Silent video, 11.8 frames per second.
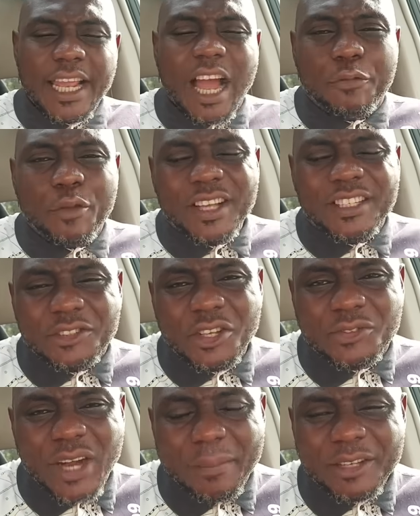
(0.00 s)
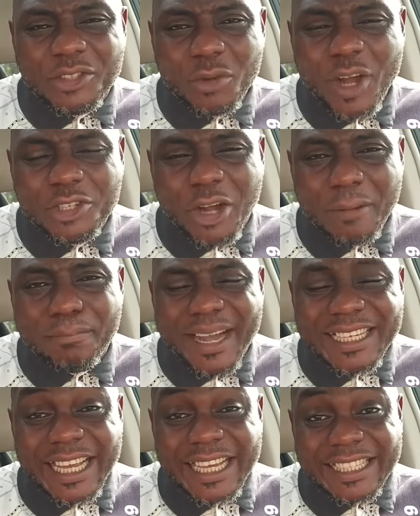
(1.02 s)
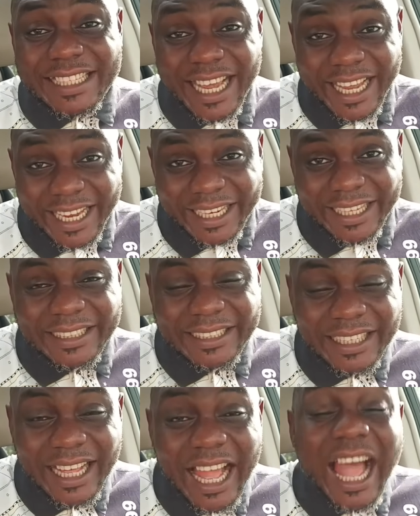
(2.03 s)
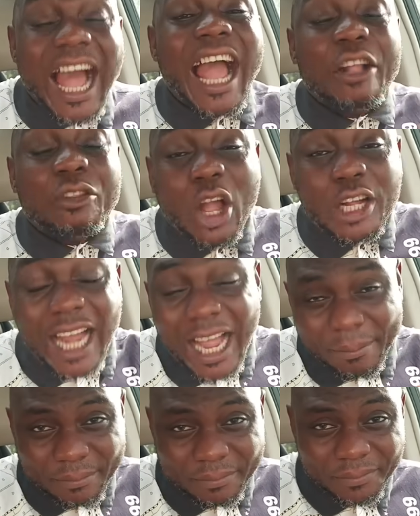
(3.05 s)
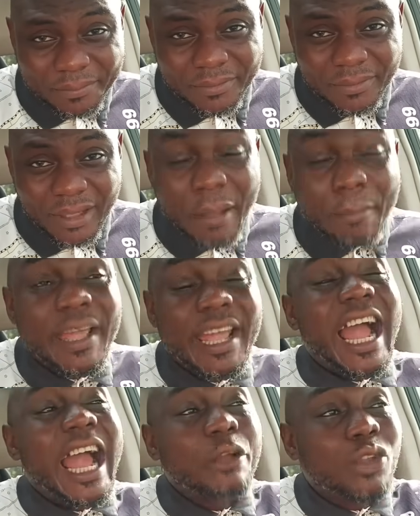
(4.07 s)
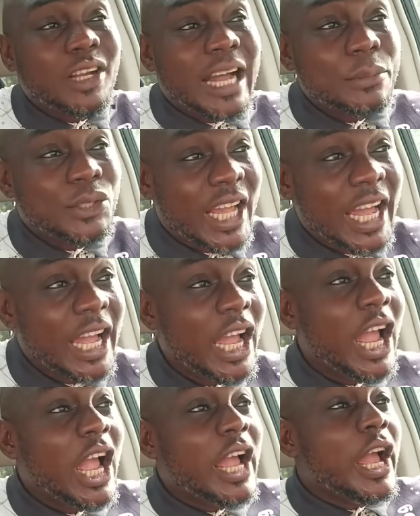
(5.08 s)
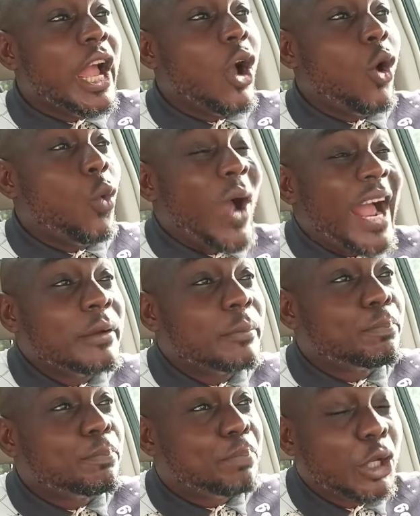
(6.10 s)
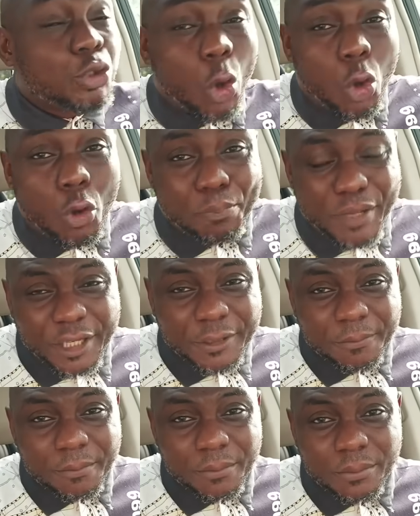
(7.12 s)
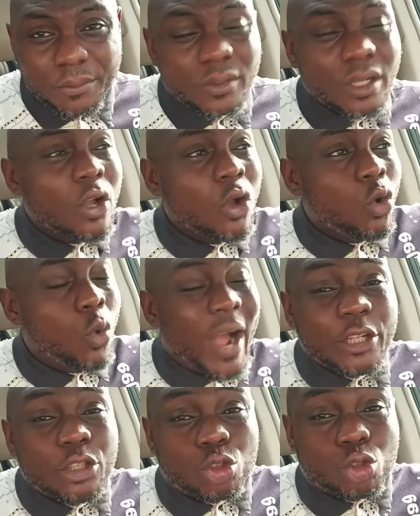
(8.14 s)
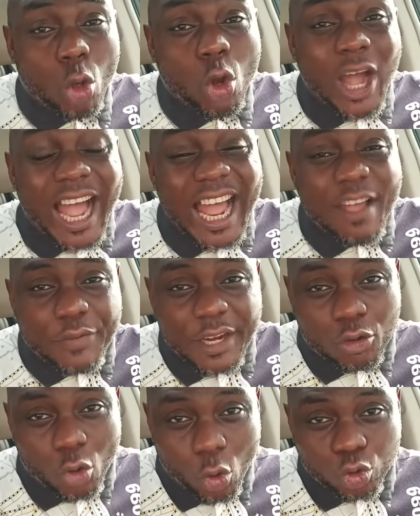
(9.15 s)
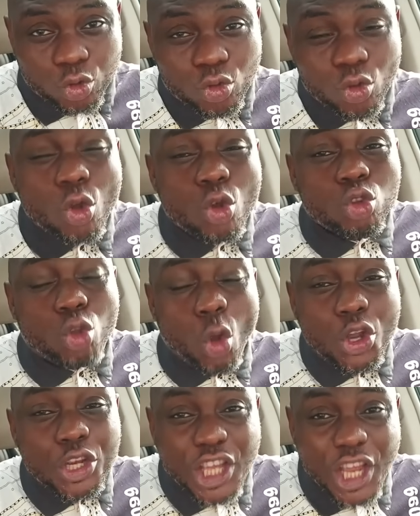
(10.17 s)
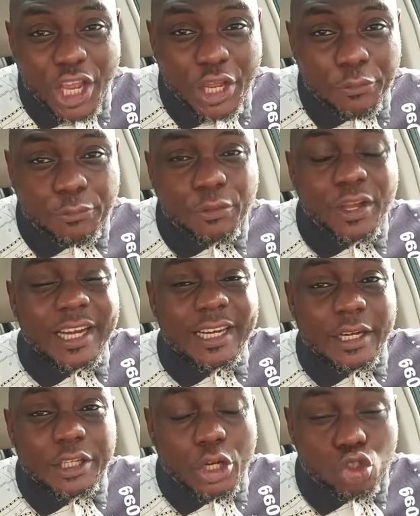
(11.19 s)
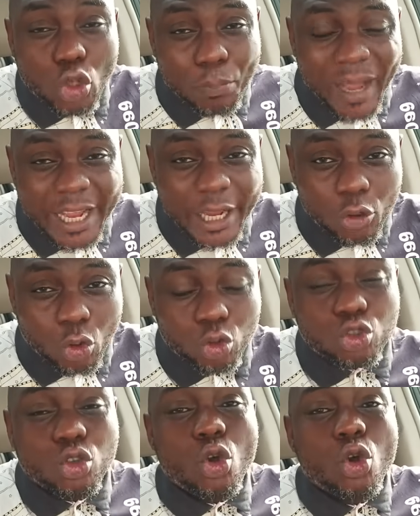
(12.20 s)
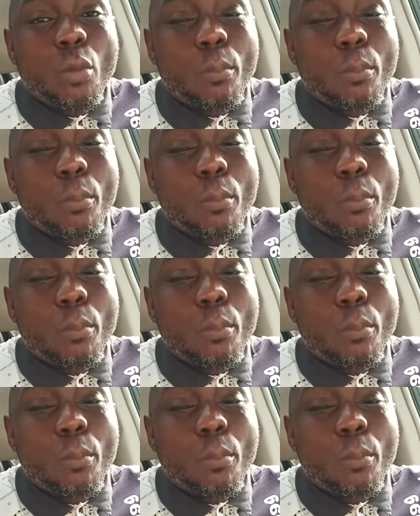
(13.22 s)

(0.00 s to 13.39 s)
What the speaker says: Yeah, viewers and subscribers, you're welcome back again. I talk am, say, when P2B went to Ivory Coast to give the Super Eagles